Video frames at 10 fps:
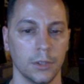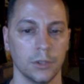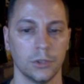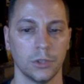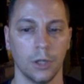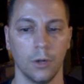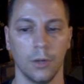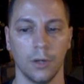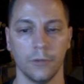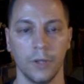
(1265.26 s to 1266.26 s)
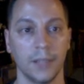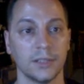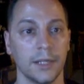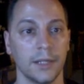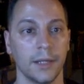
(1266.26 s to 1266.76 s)
So if you
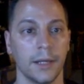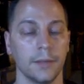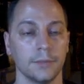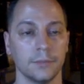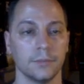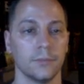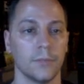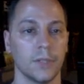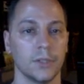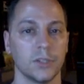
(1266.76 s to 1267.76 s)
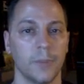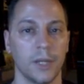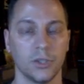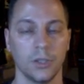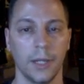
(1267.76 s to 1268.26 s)
guys like that,
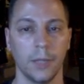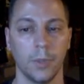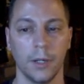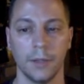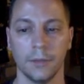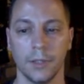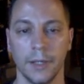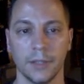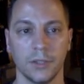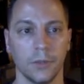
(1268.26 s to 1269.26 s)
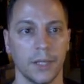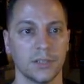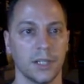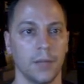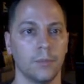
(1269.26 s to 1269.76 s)
smash the like button. And until
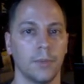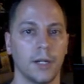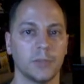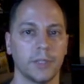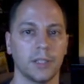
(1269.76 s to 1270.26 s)
next time, Mark Spector